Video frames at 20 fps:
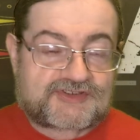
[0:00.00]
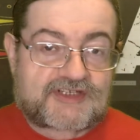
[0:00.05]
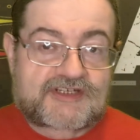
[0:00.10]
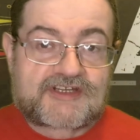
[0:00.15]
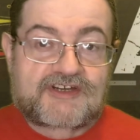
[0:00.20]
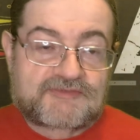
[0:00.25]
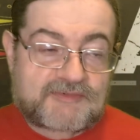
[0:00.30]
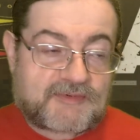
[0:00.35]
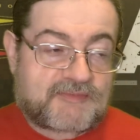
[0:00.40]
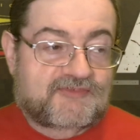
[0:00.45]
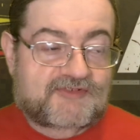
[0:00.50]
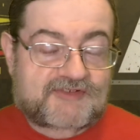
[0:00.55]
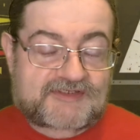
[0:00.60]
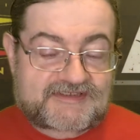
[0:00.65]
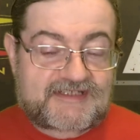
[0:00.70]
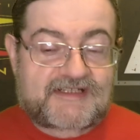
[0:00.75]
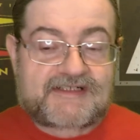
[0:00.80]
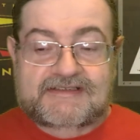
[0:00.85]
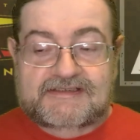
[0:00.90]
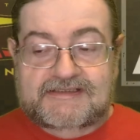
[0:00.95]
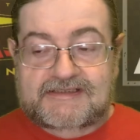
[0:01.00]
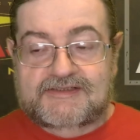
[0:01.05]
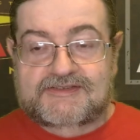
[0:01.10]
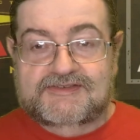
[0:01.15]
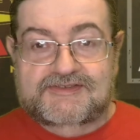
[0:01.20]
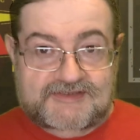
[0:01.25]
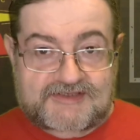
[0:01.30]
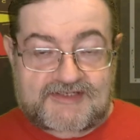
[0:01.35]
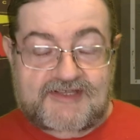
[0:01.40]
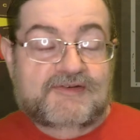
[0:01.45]
I can't remember exactly now.
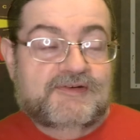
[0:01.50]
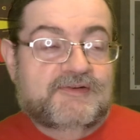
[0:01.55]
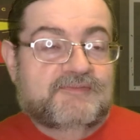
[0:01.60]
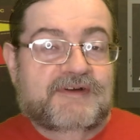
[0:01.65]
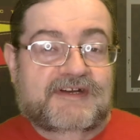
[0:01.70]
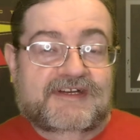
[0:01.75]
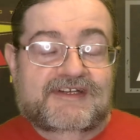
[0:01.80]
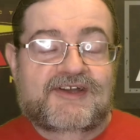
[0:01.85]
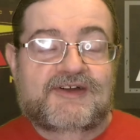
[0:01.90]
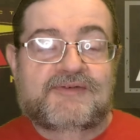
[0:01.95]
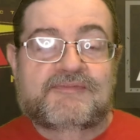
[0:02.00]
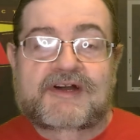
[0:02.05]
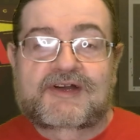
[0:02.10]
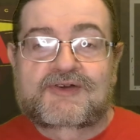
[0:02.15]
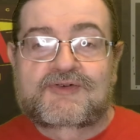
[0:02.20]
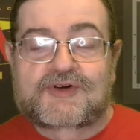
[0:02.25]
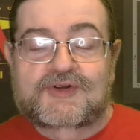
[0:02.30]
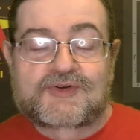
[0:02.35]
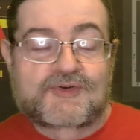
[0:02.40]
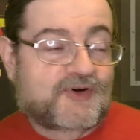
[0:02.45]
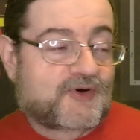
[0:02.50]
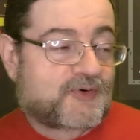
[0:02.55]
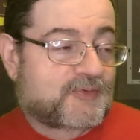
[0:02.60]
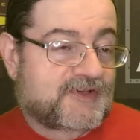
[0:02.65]
It's going back, going back quite a while.